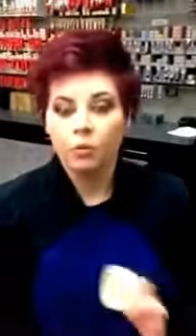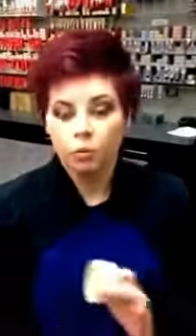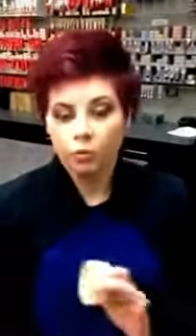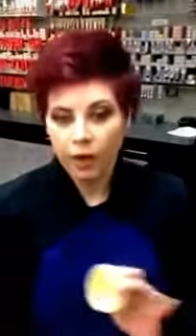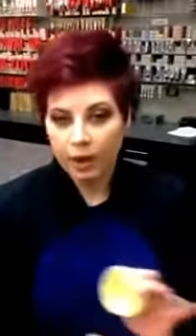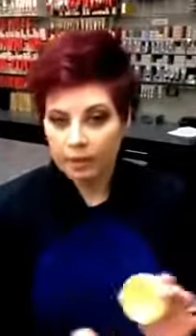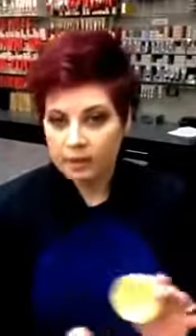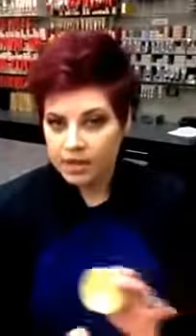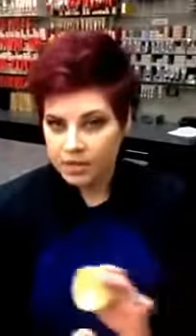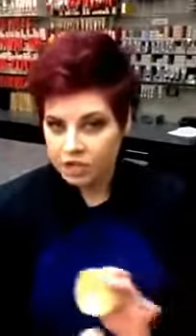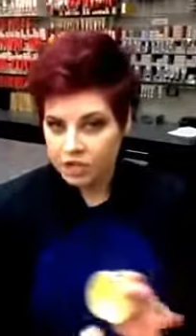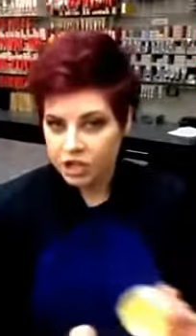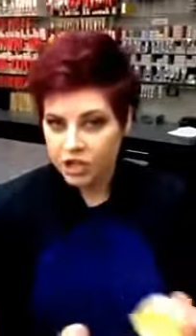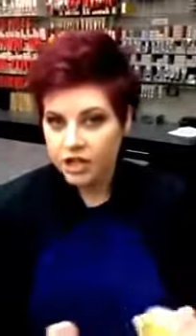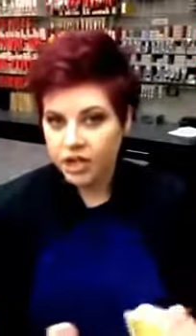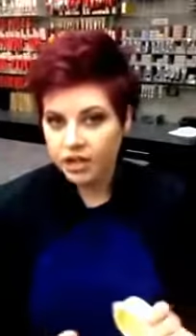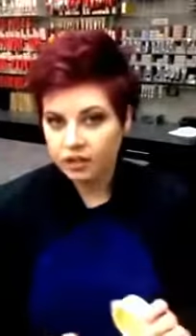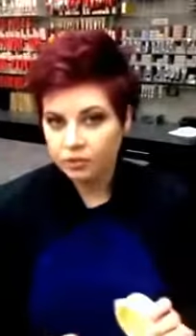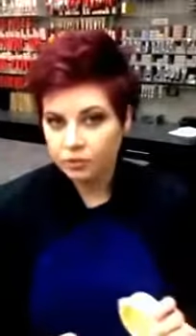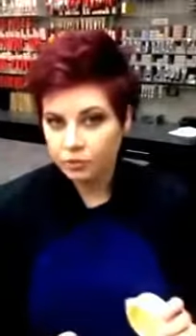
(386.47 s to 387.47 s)
rub it into
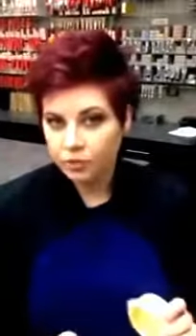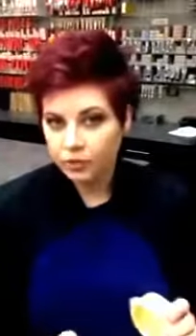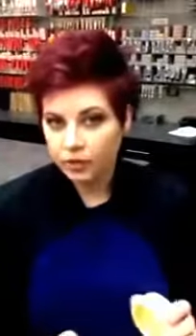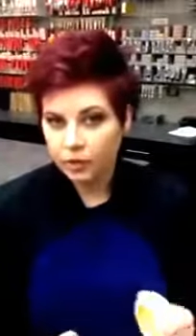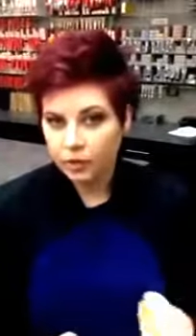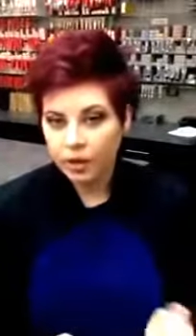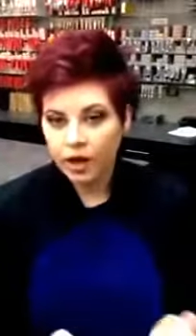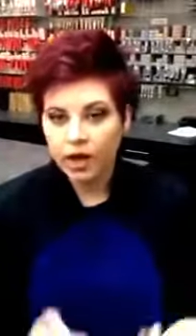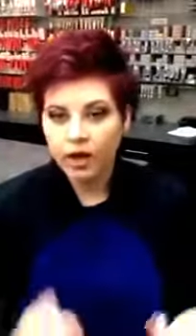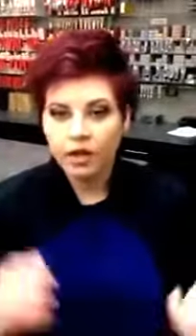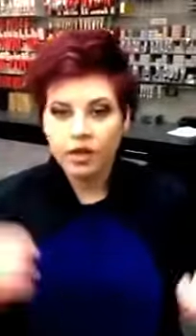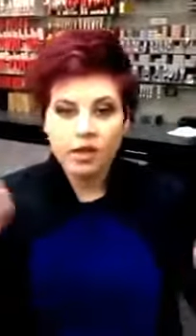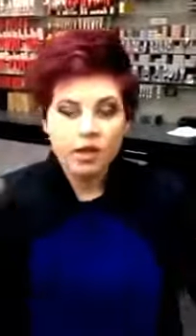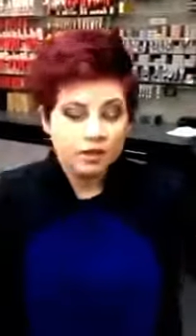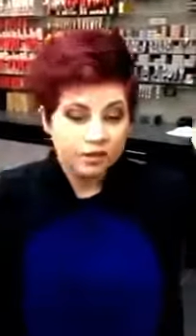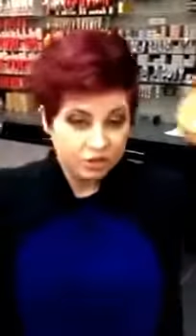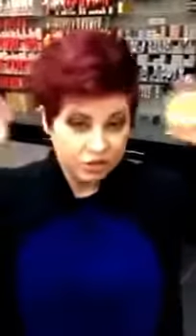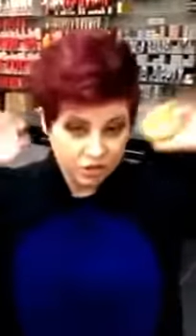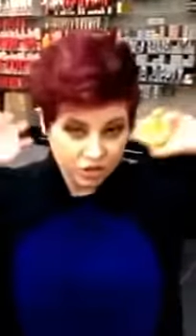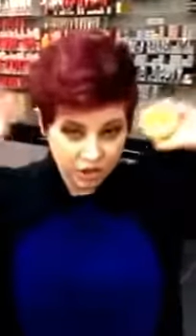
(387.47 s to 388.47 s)
your hands really well,
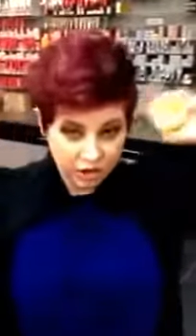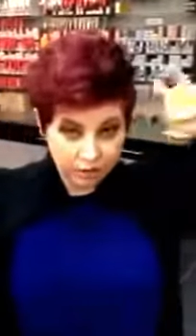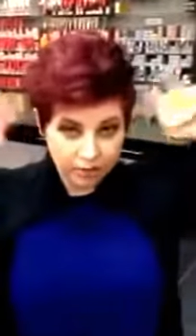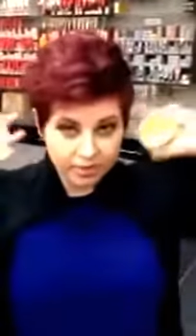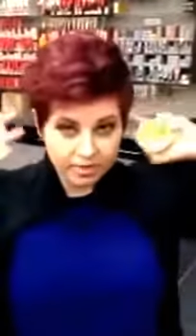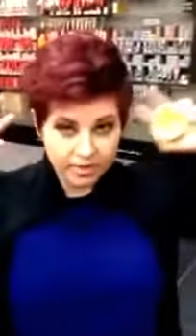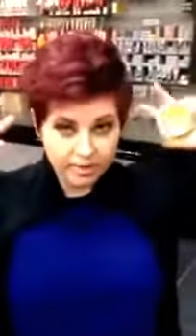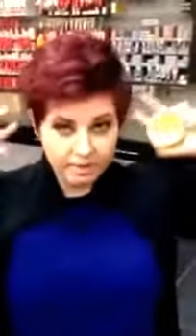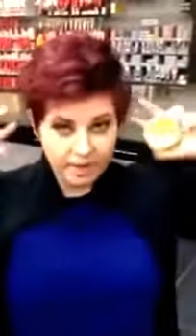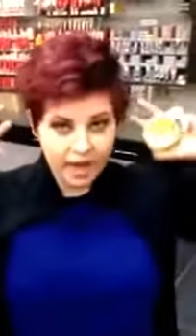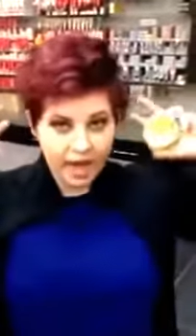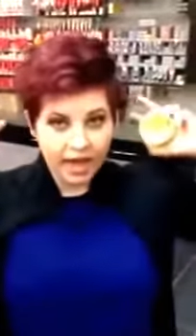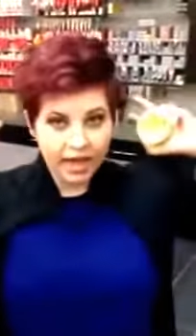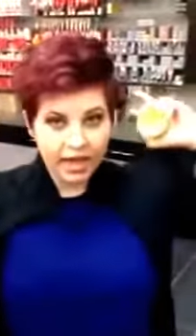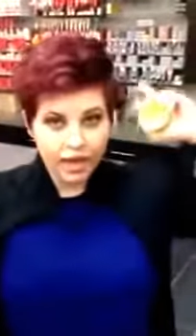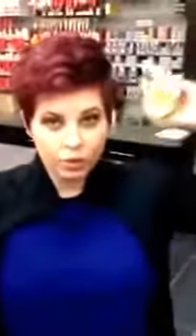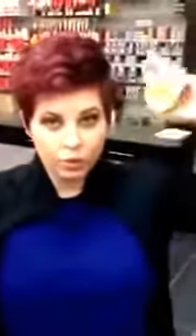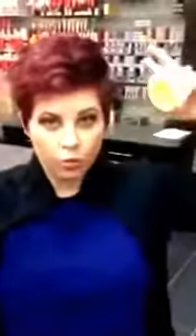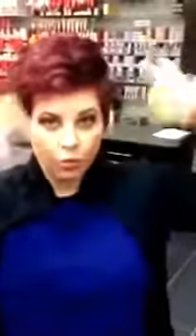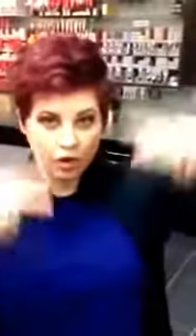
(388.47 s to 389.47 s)
start with the
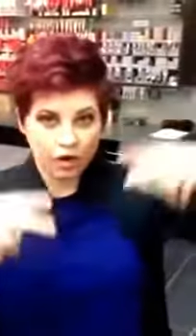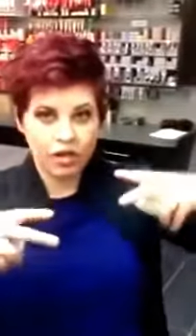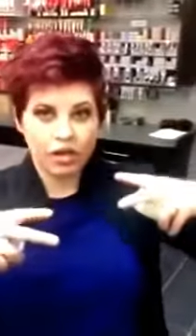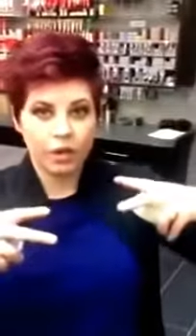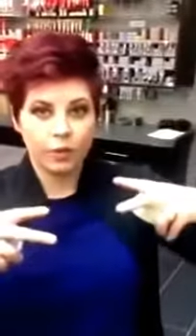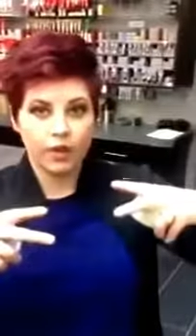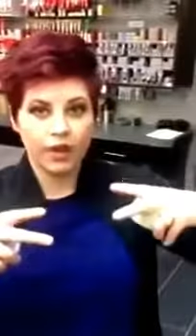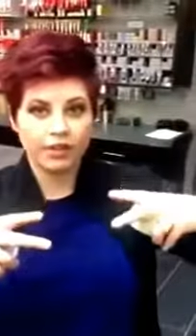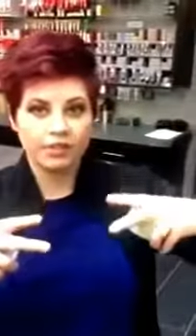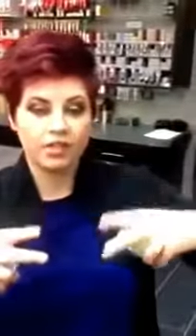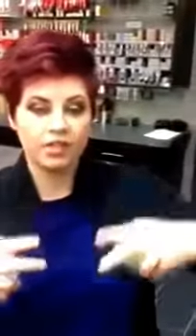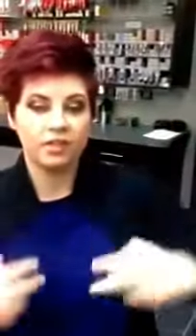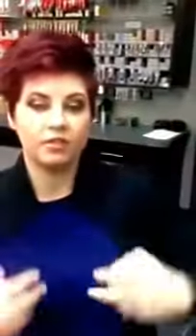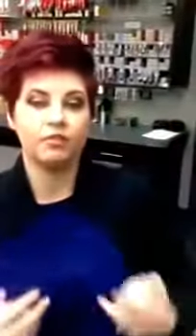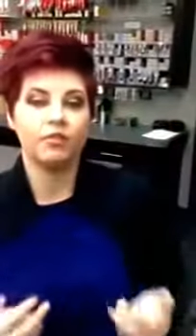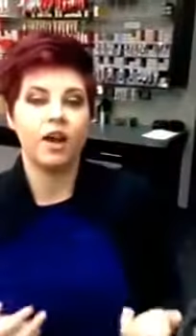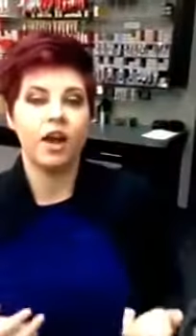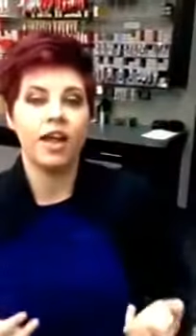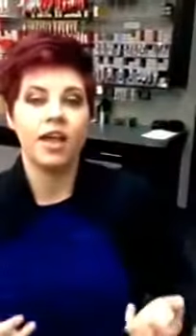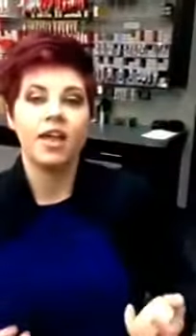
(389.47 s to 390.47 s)
back and work your way to the
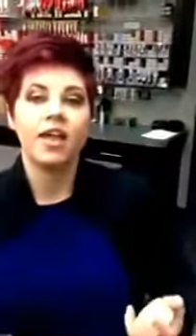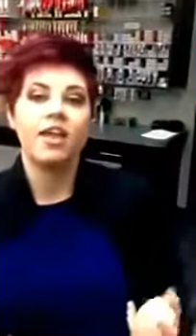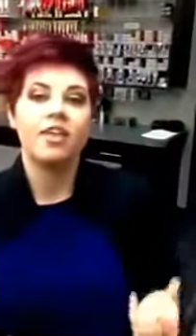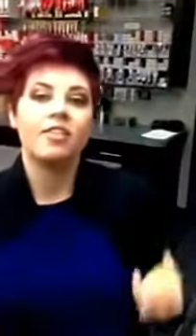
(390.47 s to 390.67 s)
front.